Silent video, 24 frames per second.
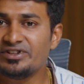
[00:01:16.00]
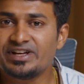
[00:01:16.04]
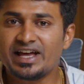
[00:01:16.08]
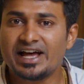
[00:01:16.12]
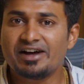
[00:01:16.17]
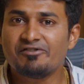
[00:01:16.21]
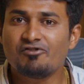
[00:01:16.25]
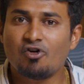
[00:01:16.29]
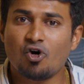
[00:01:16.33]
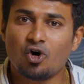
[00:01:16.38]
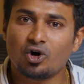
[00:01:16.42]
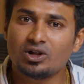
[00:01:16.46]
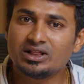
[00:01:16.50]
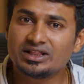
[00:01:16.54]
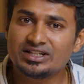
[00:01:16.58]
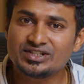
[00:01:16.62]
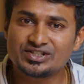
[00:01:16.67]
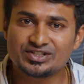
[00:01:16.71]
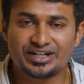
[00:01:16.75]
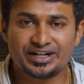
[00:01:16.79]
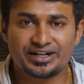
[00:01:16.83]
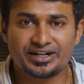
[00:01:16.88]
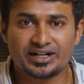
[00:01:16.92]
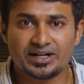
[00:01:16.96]
we have all this
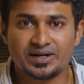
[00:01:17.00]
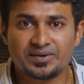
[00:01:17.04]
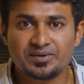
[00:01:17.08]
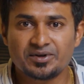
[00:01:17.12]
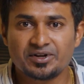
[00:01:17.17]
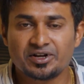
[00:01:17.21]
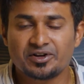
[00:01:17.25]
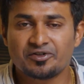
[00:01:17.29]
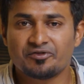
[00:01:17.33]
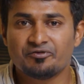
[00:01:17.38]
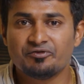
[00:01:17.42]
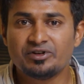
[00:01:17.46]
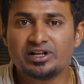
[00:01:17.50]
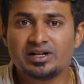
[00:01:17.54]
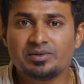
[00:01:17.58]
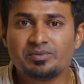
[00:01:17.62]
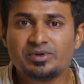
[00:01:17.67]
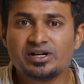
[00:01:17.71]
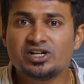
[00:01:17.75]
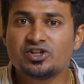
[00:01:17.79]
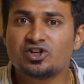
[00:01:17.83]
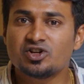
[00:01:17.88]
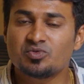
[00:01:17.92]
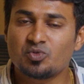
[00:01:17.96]
data, we'll
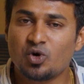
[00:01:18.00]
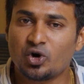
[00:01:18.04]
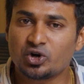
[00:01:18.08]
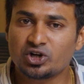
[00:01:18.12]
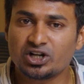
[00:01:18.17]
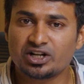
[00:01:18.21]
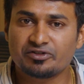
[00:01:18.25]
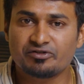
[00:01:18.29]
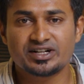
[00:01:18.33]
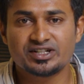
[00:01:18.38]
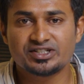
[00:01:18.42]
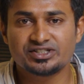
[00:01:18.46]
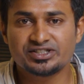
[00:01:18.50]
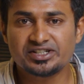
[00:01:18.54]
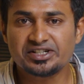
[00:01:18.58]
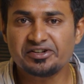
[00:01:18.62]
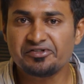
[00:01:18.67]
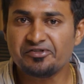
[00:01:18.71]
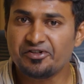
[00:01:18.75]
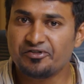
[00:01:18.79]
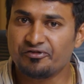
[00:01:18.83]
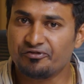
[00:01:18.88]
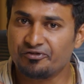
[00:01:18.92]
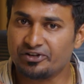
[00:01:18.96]
build your modular furniture
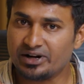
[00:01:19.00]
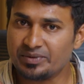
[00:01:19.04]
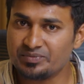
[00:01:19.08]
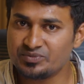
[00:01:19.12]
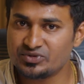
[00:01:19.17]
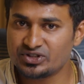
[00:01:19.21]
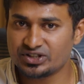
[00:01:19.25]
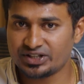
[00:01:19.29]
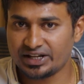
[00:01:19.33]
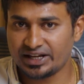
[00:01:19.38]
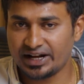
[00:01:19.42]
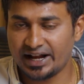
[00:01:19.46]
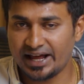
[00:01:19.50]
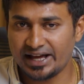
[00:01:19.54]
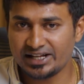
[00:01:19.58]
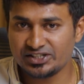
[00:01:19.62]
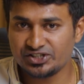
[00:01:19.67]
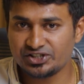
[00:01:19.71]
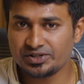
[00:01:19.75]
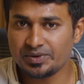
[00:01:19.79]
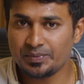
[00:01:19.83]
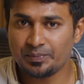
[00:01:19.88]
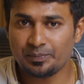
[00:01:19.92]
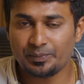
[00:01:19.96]
from
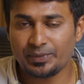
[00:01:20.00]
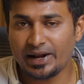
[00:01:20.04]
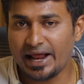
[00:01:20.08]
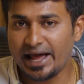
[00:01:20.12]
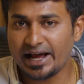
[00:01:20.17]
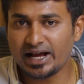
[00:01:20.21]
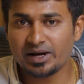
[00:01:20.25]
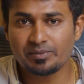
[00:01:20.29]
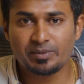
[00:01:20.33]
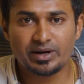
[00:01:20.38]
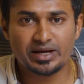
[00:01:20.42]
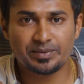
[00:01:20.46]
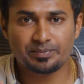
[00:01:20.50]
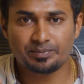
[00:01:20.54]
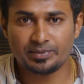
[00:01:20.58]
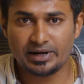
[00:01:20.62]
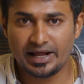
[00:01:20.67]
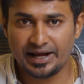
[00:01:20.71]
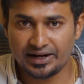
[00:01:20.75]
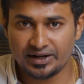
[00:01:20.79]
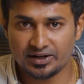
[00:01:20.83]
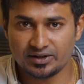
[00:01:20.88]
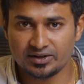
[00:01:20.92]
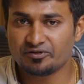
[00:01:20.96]
scratch, plank by
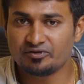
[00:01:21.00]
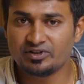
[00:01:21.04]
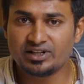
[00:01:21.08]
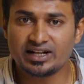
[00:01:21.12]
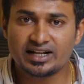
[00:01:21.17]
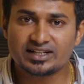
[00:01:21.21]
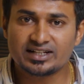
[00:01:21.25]
plank. We'll